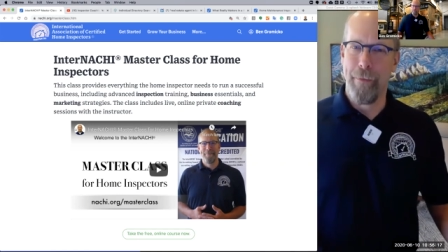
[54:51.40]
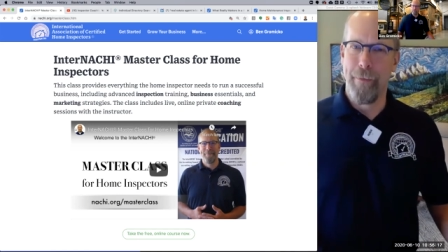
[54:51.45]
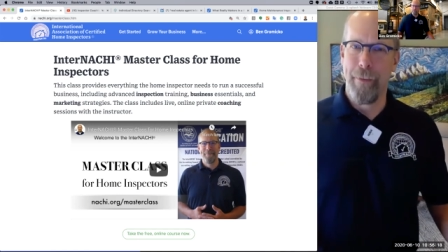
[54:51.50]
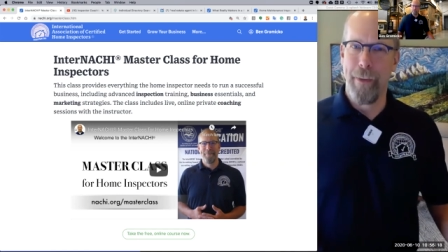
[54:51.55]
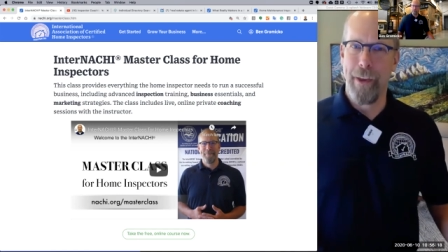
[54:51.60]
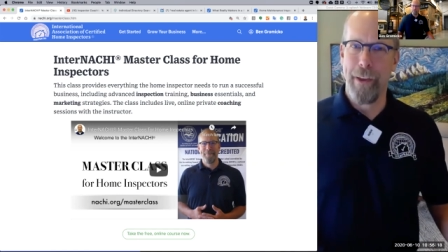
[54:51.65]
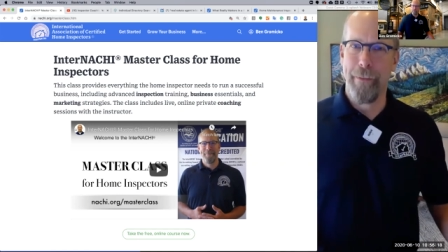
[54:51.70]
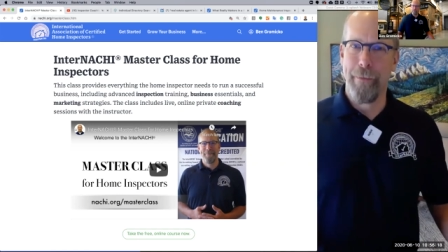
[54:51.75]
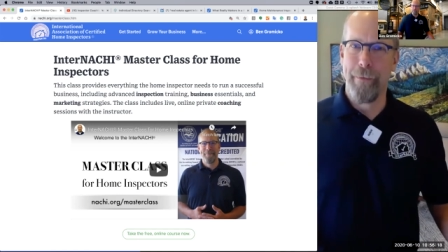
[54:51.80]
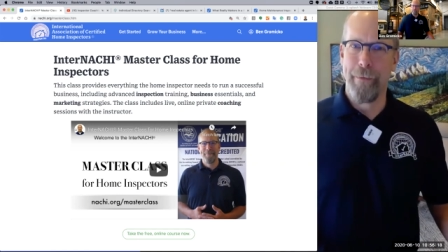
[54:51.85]

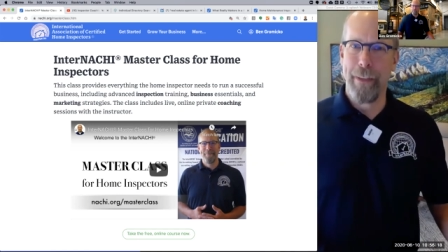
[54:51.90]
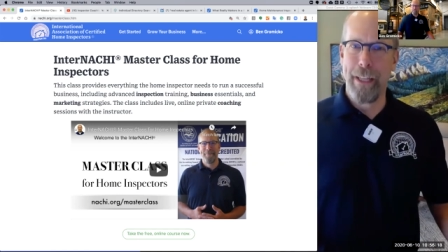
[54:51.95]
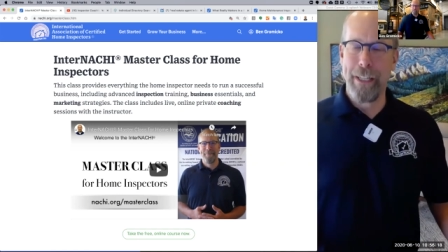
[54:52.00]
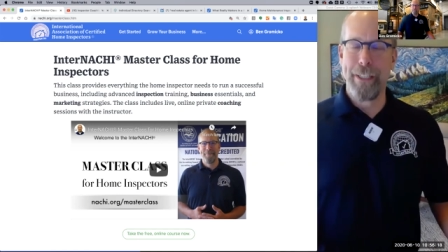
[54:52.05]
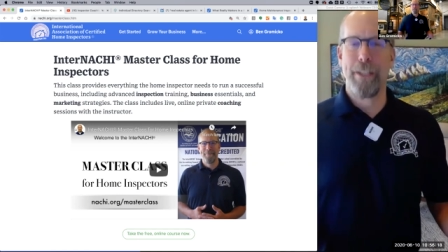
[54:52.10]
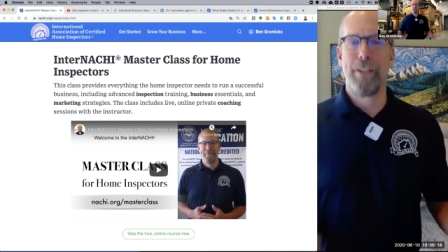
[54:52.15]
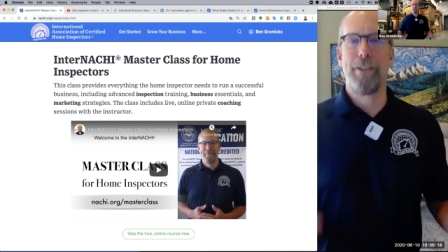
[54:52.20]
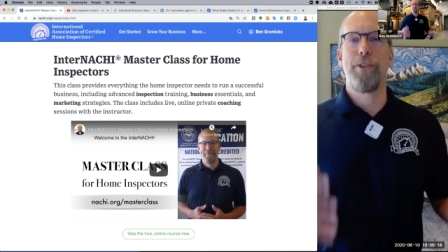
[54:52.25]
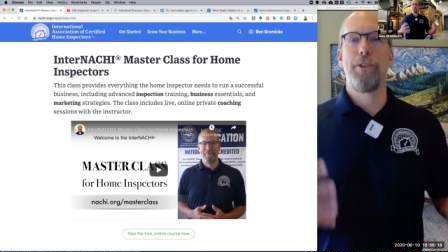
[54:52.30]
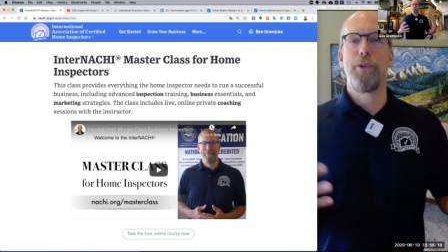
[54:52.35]
right? That's a
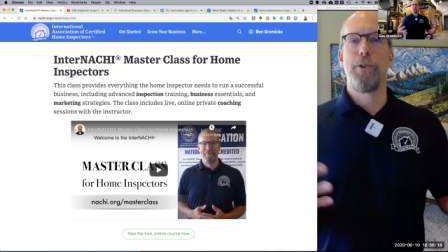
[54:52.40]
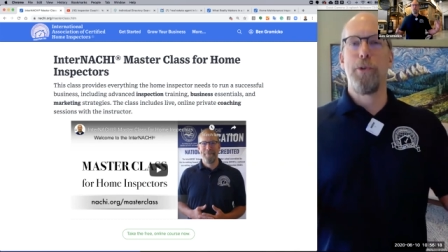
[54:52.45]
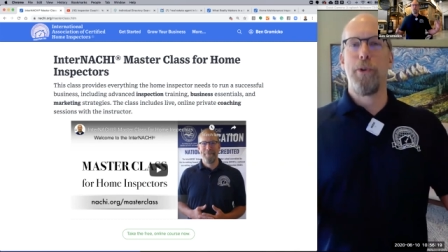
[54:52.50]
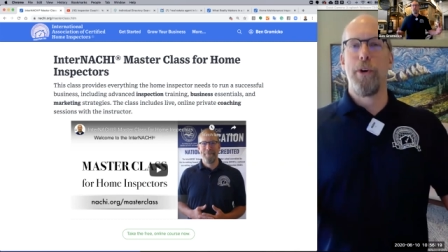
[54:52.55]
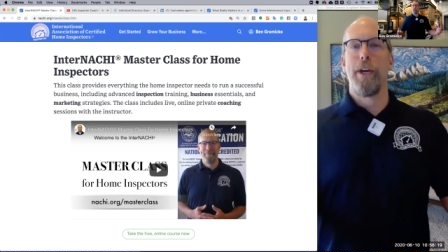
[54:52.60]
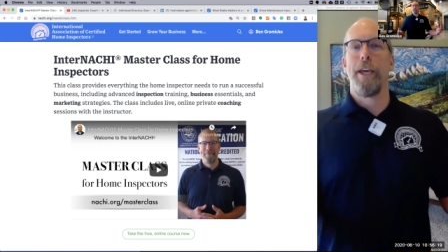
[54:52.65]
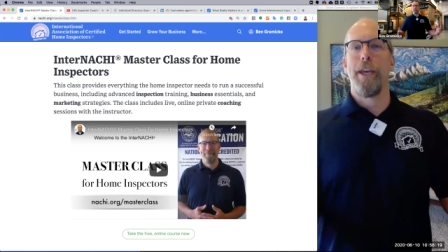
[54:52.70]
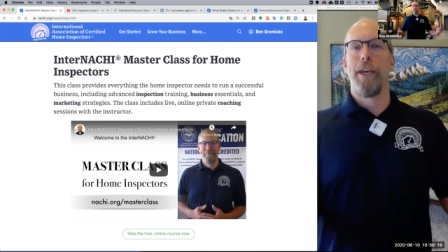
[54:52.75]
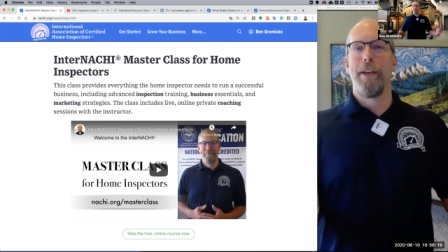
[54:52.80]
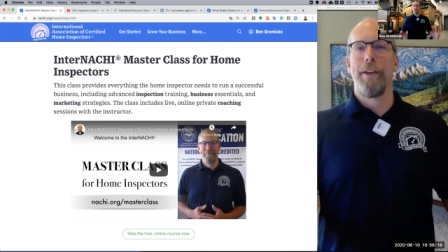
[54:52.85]

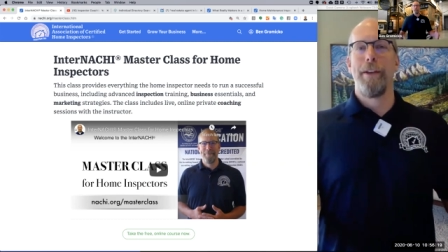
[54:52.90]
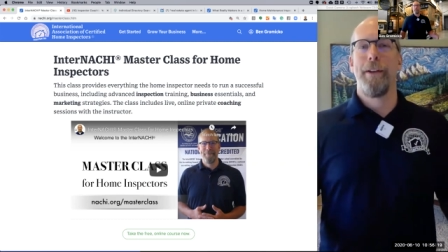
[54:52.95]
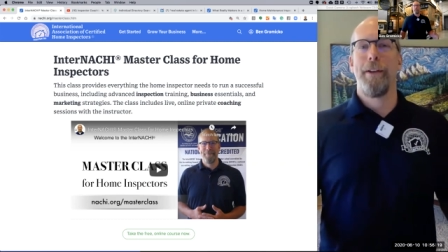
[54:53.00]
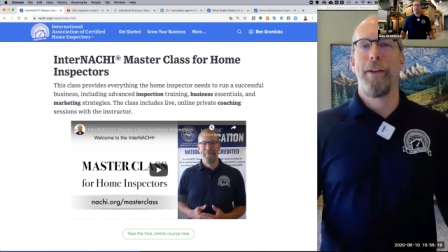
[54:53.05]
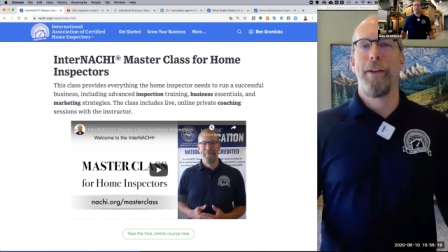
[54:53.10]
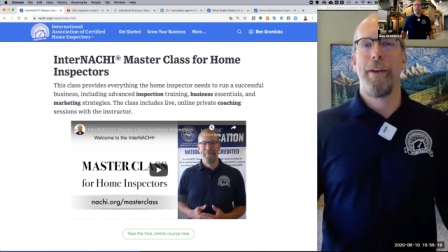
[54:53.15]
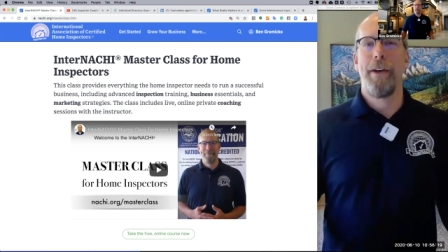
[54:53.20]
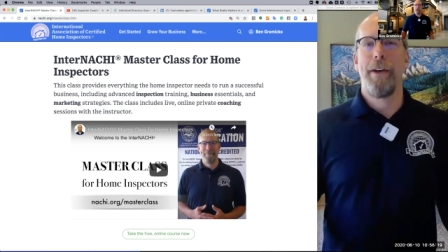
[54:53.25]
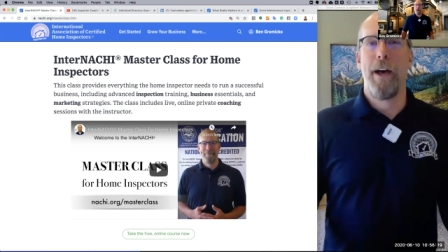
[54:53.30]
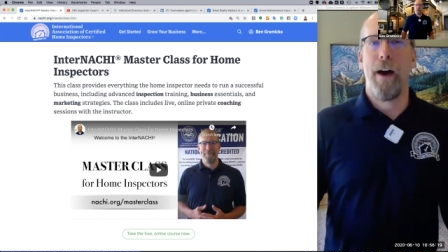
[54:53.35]
story
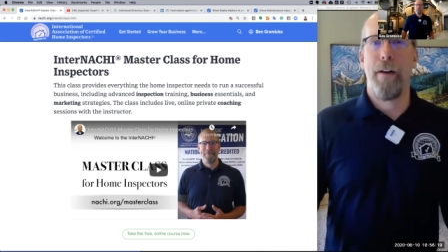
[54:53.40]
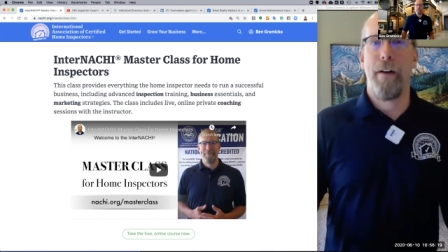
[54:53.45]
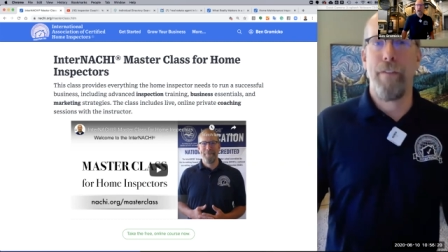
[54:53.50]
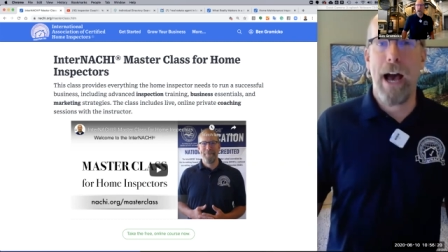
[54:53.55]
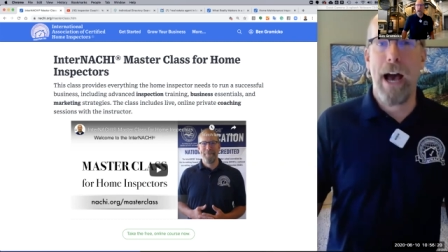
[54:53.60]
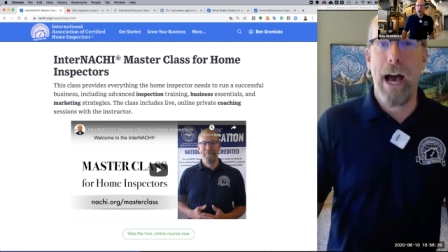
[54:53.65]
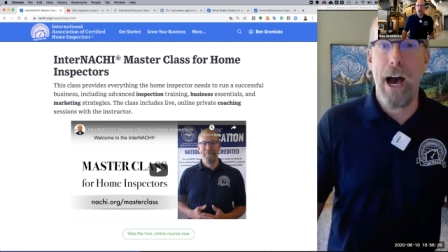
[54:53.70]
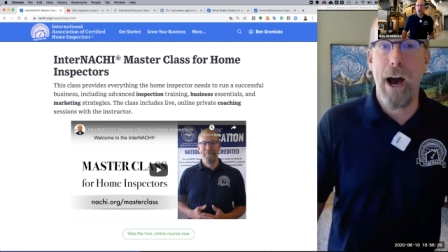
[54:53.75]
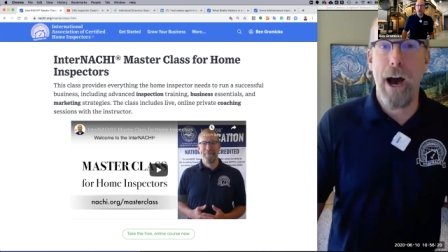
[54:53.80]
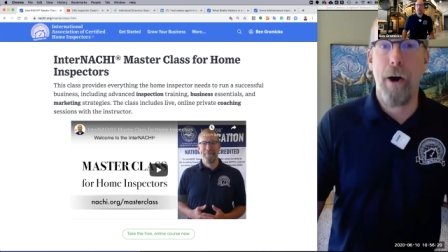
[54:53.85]
of
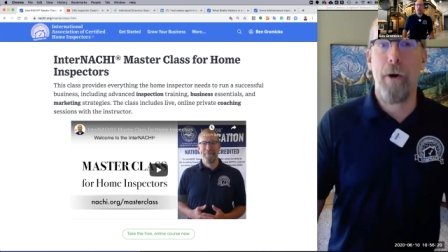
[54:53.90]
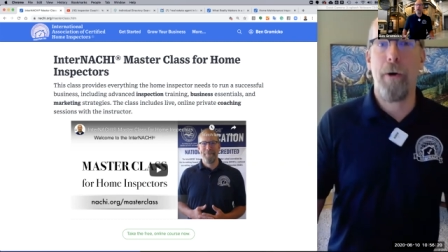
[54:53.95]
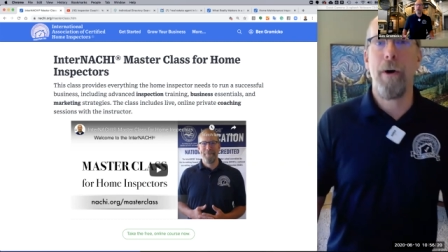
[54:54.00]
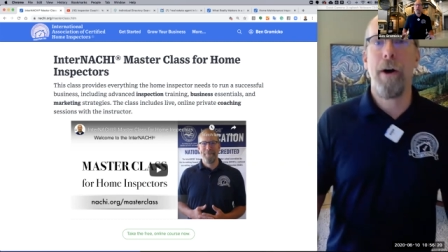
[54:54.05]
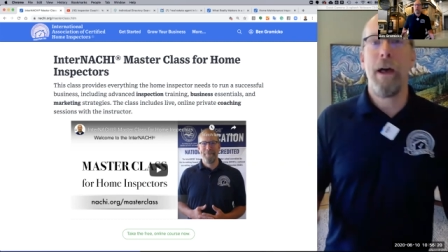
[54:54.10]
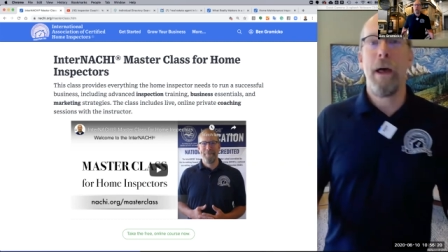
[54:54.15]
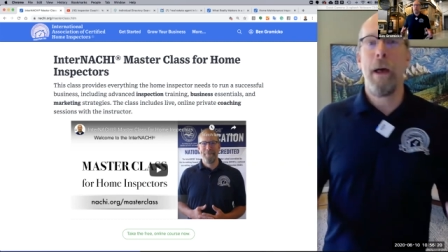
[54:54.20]
how